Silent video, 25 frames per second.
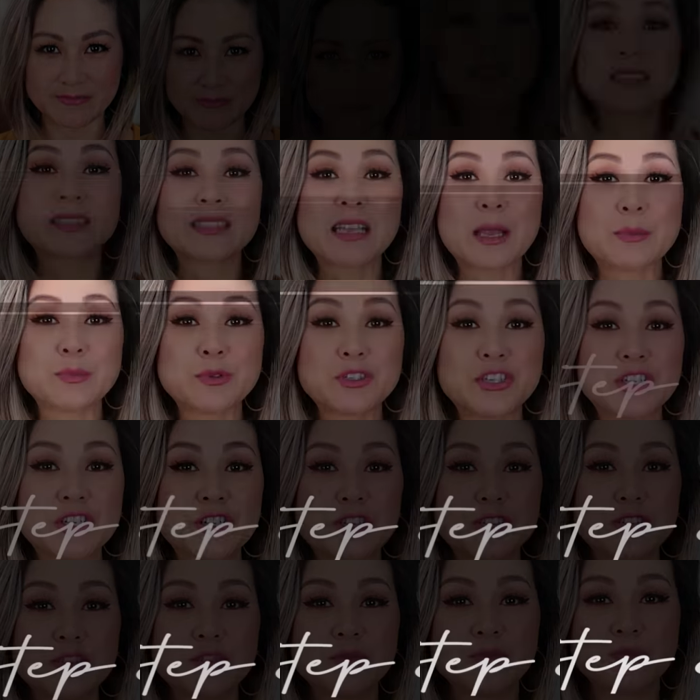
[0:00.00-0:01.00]
Step
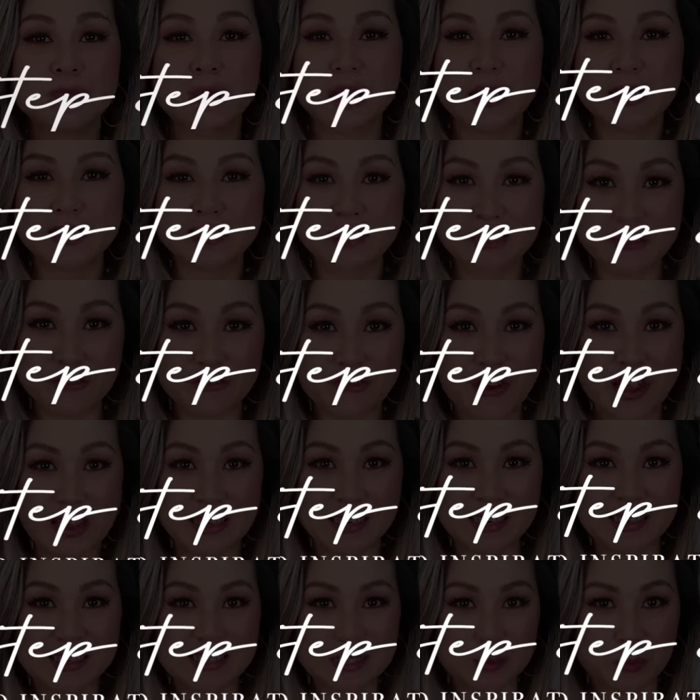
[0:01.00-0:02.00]
two is to
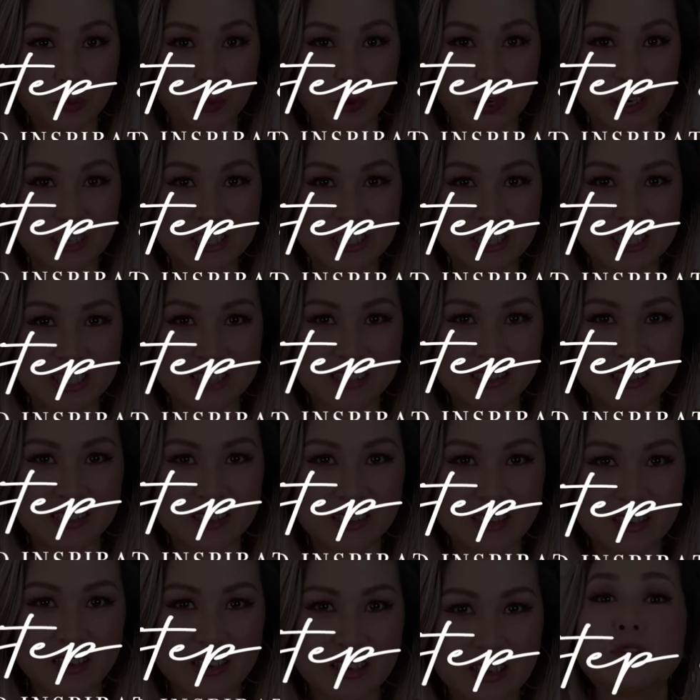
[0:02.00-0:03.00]
find inspiration.
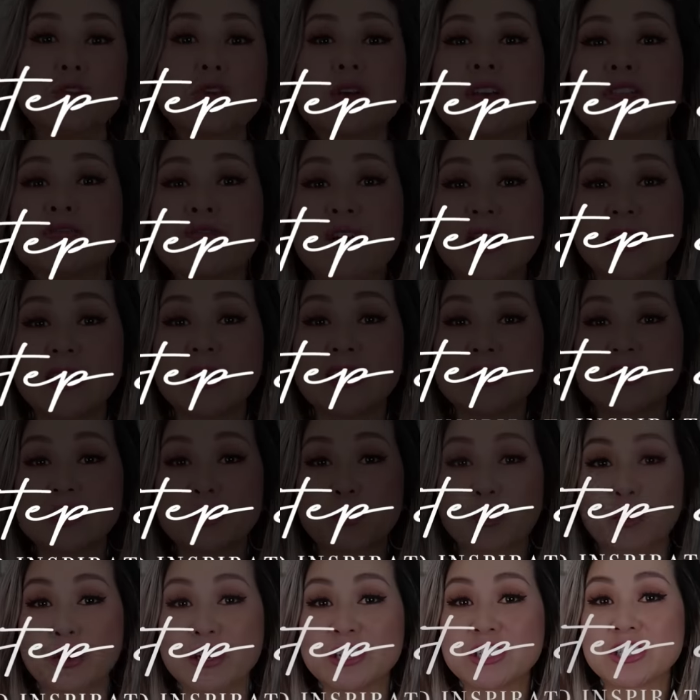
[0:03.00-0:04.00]
You can find
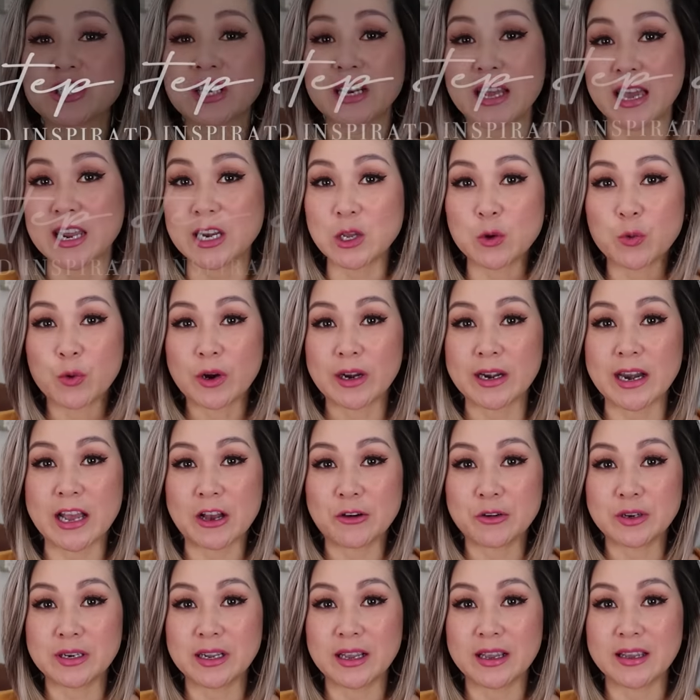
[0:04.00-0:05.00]
inspiration anywhere
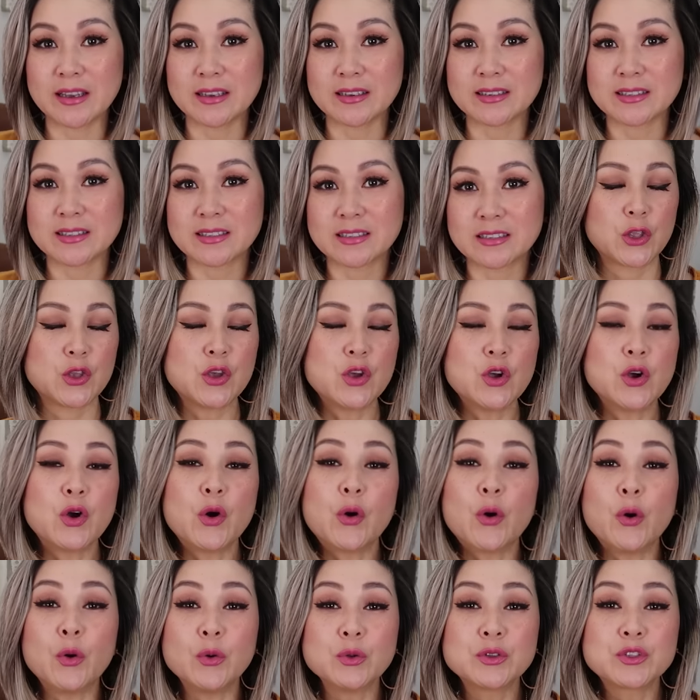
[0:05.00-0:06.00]
nowadays. You can
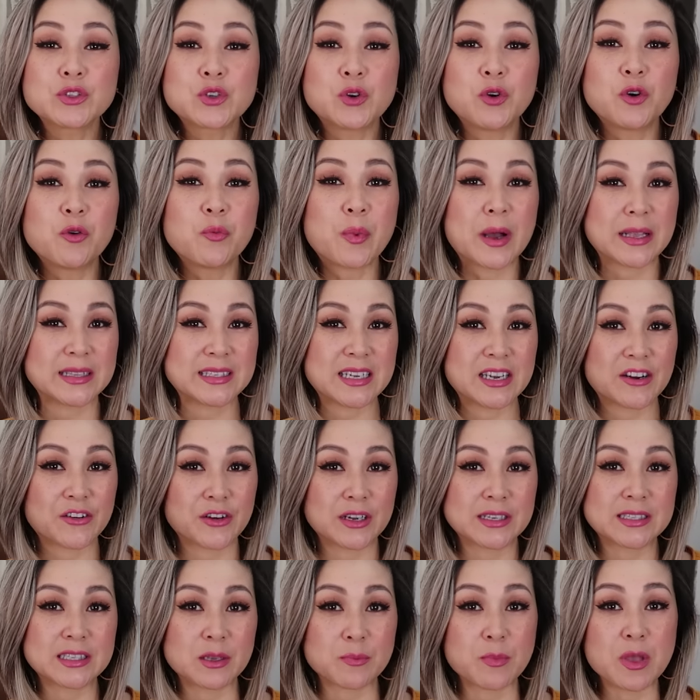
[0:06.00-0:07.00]
go old school by
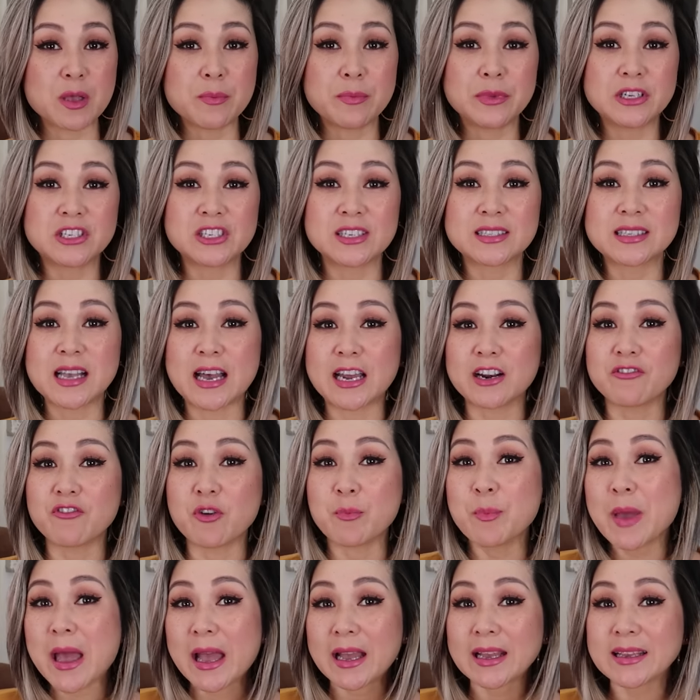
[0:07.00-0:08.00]
tearing some images out of
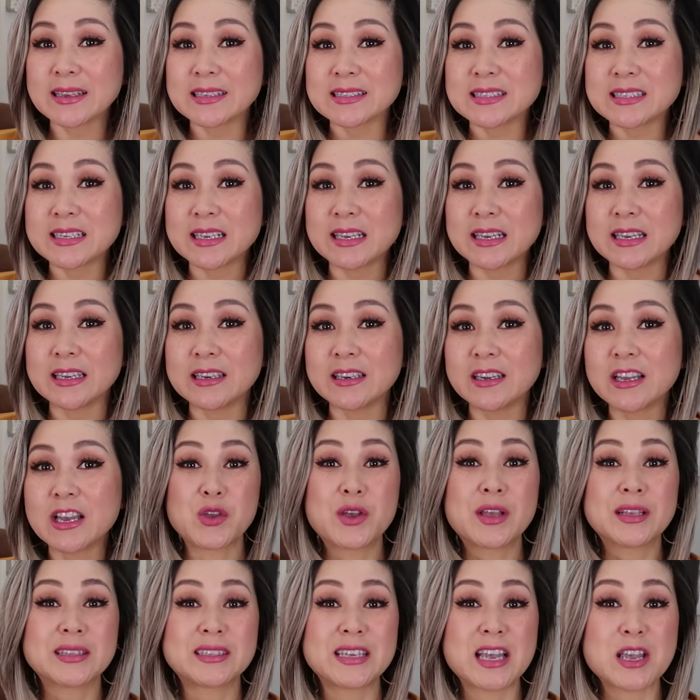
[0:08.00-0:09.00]
a magazine.
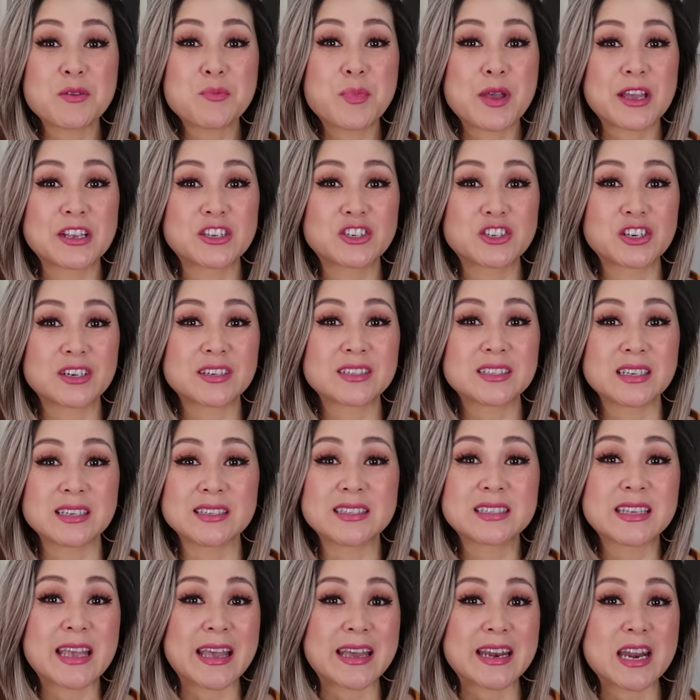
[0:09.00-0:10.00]
You can take pictures
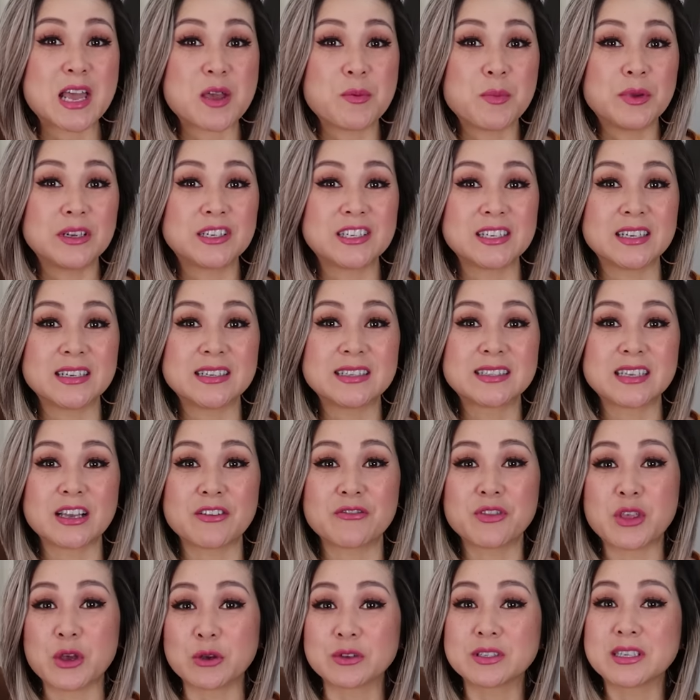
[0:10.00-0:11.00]
and scan images
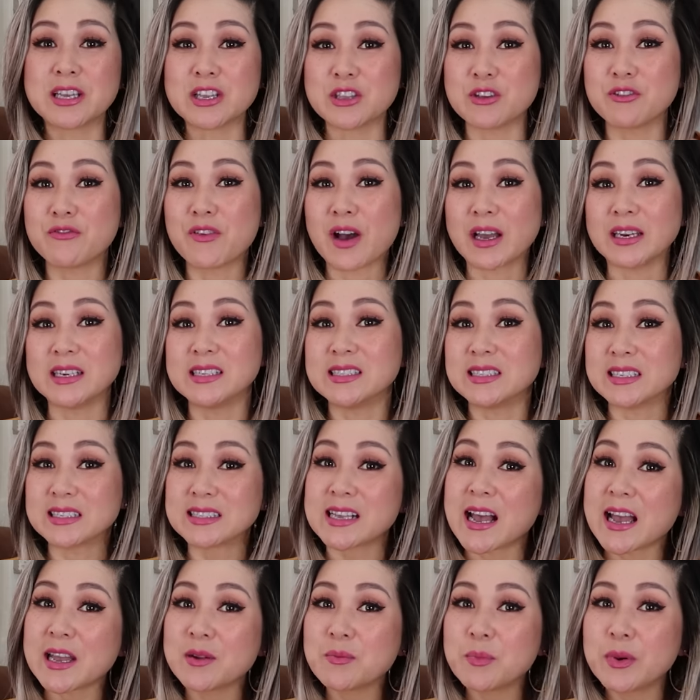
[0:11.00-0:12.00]
of those that you find in
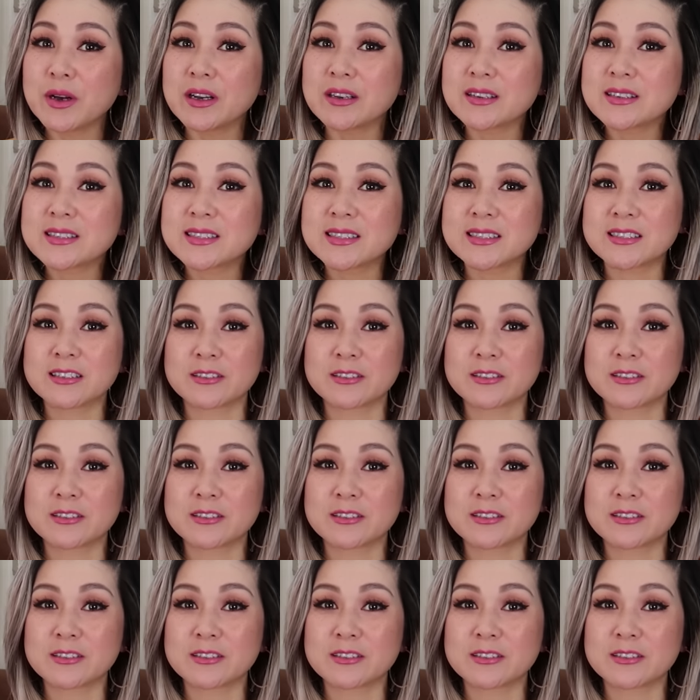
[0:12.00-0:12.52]
design books.